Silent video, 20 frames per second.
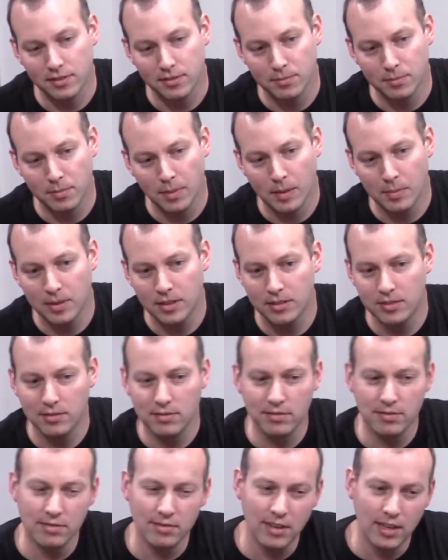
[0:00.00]
maybe
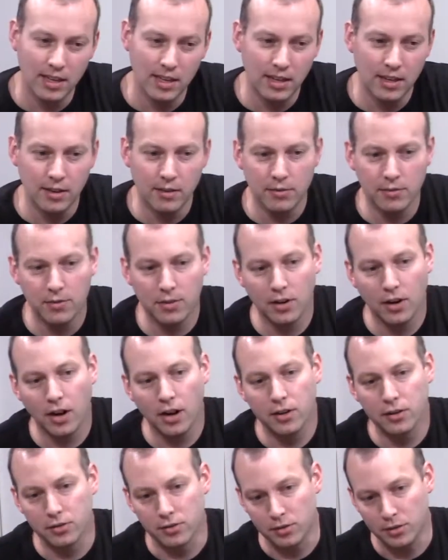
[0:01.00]
for
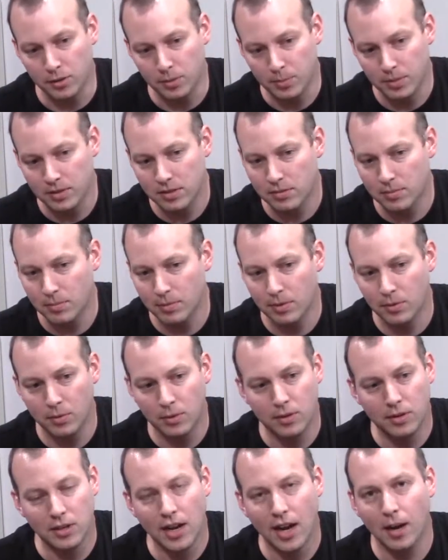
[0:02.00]
our group it
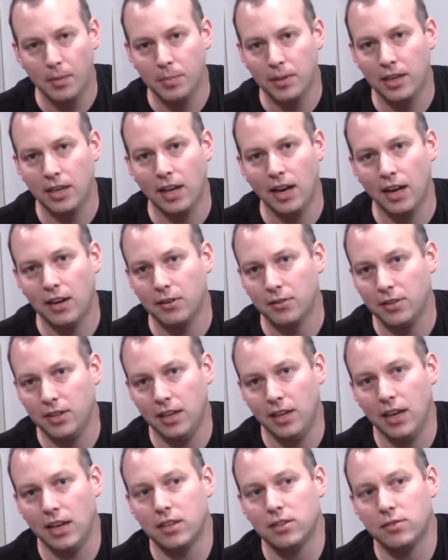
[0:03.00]
would not be, I don't
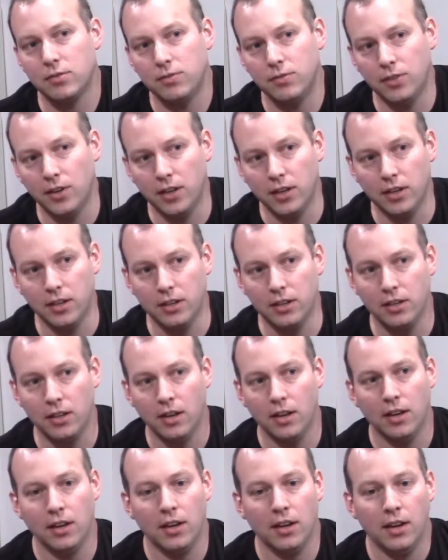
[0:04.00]
think, as fun,
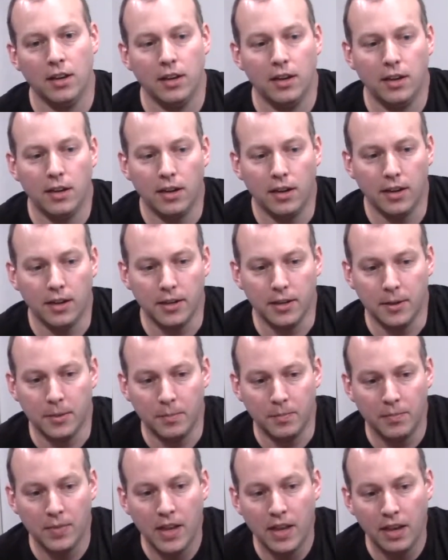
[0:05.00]

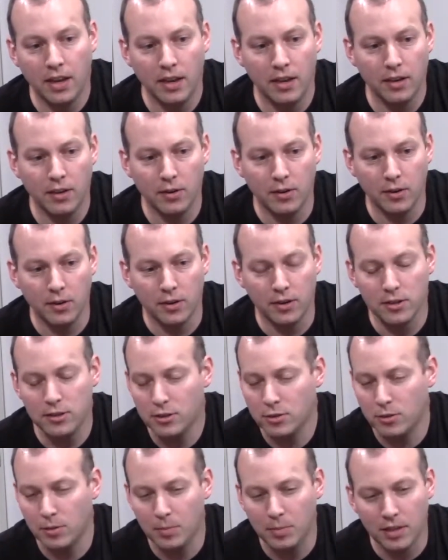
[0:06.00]
or it
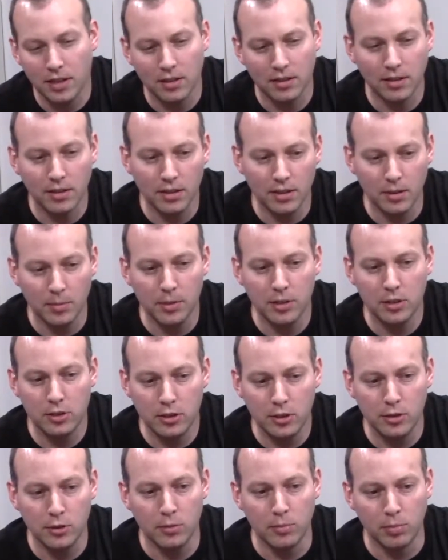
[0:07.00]
just would be a little bit
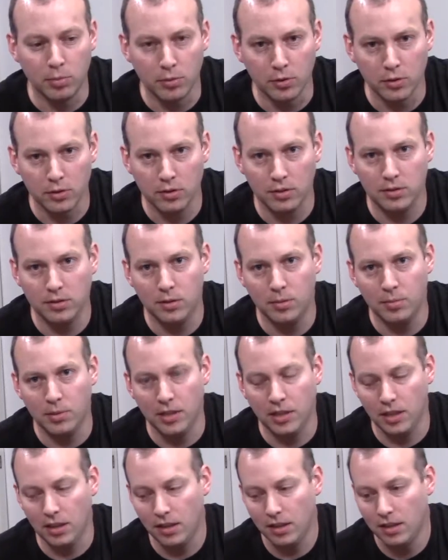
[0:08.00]
too brutal to
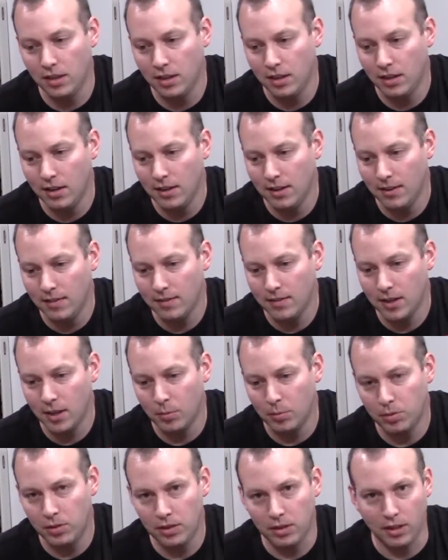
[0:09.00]
be
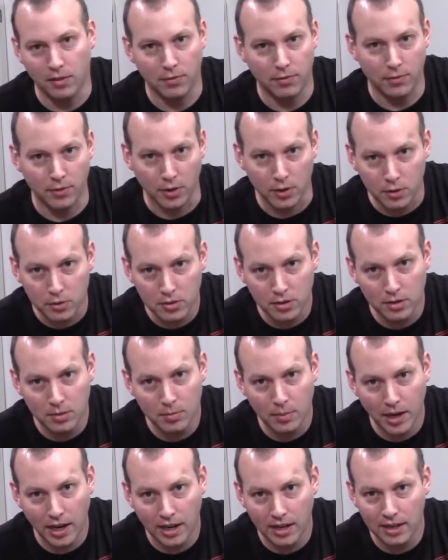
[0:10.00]
completely frozen
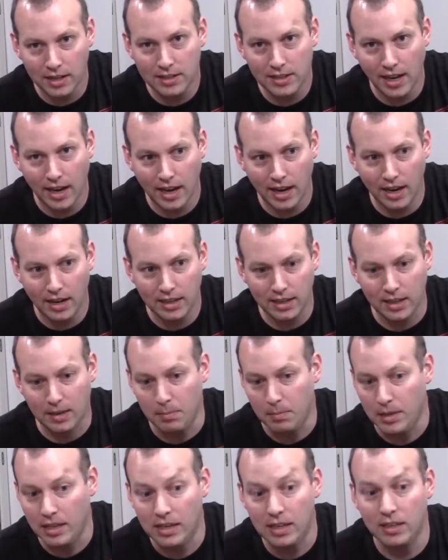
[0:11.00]
by an attack
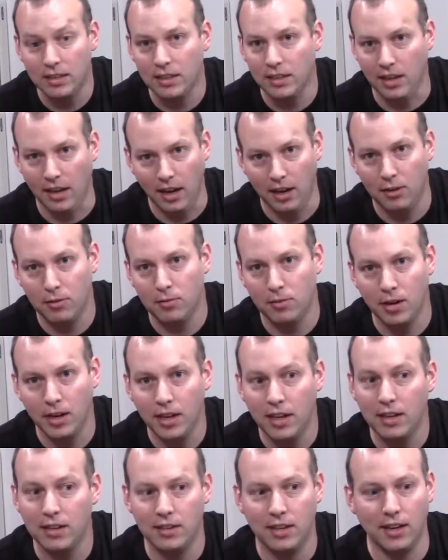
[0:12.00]
immediately
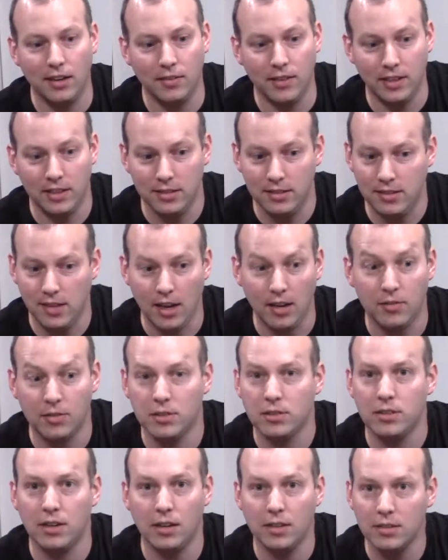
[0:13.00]
outright, kind of like a save or
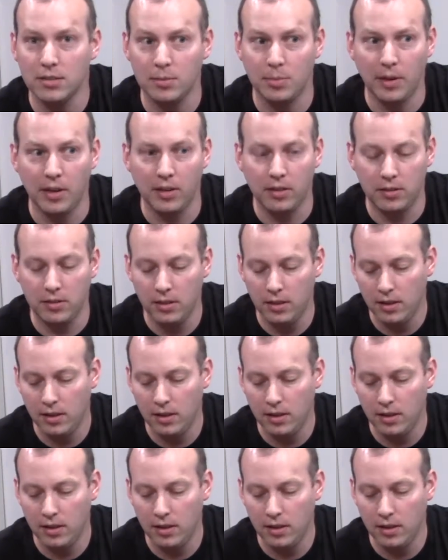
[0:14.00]
suck spell.